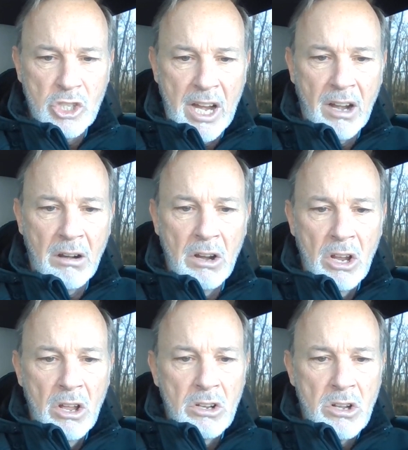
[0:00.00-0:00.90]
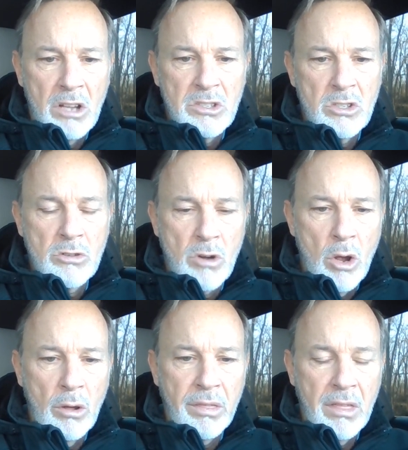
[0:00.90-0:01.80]
share, causes
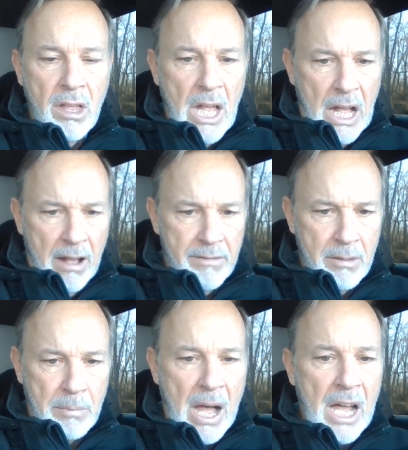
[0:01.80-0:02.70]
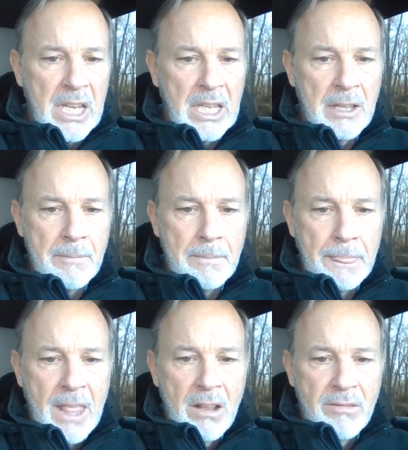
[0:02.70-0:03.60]
growth of the body
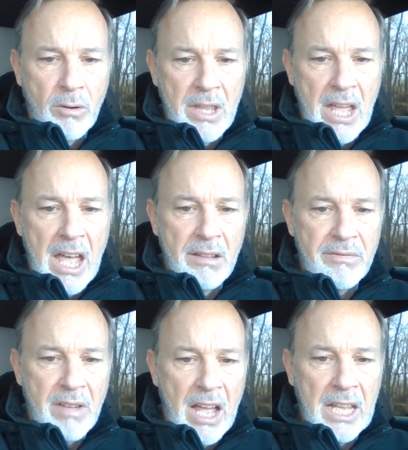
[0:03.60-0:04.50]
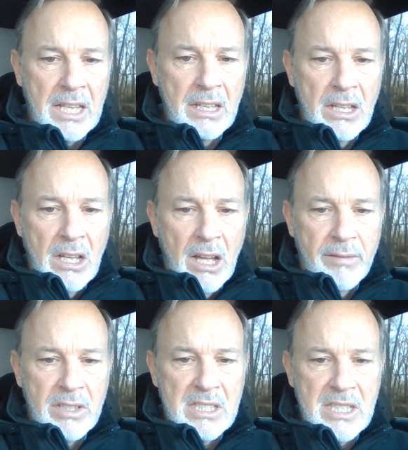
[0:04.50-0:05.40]
for the edifying
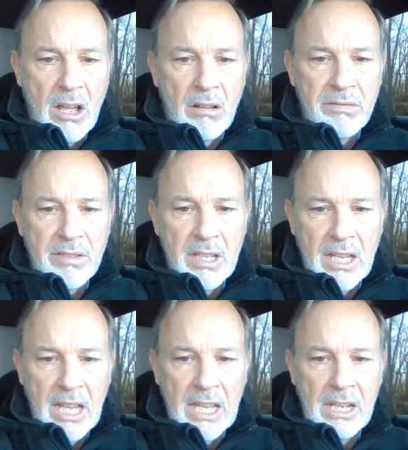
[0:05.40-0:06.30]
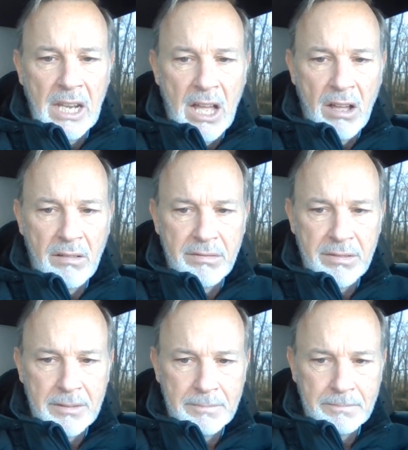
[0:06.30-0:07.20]
of itself and love.